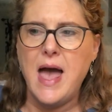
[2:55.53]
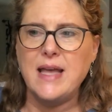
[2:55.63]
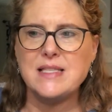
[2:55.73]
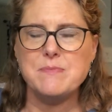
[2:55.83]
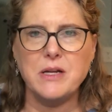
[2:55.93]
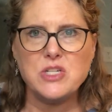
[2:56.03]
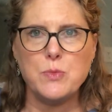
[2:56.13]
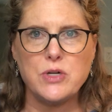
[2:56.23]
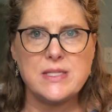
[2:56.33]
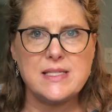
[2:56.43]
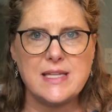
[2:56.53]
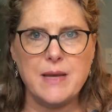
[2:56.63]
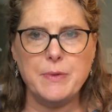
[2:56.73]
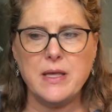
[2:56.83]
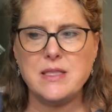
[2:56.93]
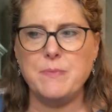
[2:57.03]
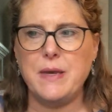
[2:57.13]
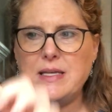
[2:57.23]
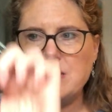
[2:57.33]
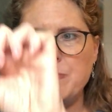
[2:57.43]
It's much more stable at the
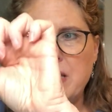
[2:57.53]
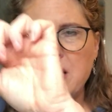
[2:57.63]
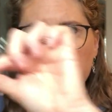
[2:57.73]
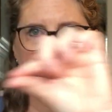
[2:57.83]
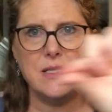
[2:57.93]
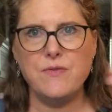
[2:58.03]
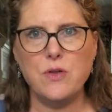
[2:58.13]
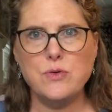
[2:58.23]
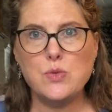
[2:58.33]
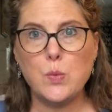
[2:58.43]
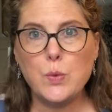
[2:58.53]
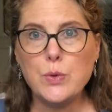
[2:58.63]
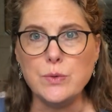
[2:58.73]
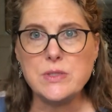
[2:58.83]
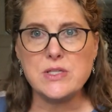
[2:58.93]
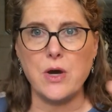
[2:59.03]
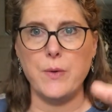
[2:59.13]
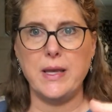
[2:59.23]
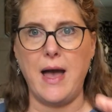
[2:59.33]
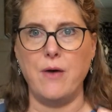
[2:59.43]
base because of those roots
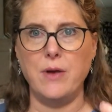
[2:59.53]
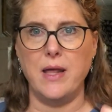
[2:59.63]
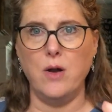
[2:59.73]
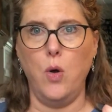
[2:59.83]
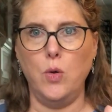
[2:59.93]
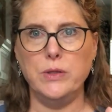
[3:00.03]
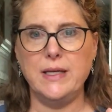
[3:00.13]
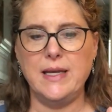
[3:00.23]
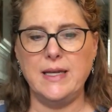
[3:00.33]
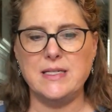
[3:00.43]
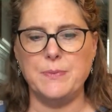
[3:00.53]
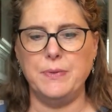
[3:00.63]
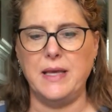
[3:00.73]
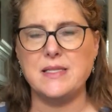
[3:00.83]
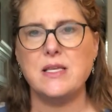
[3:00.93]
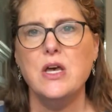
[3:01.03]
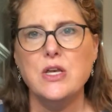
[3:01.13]
going out and holding it into place.